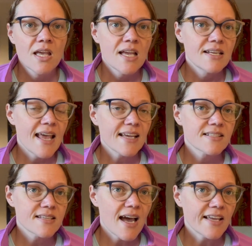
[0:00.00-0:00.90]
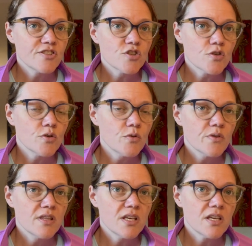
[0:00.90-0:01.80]
Next, I do
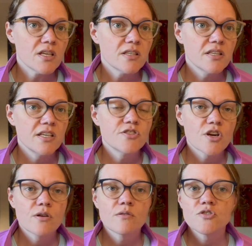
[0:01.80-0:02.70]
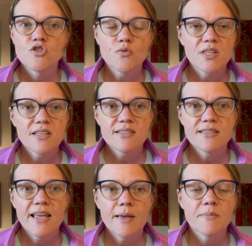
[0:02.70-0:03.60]
the ketones, doing the
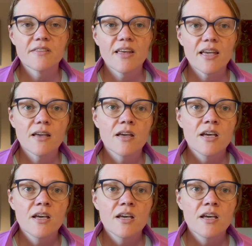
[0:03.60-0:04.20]
same thing.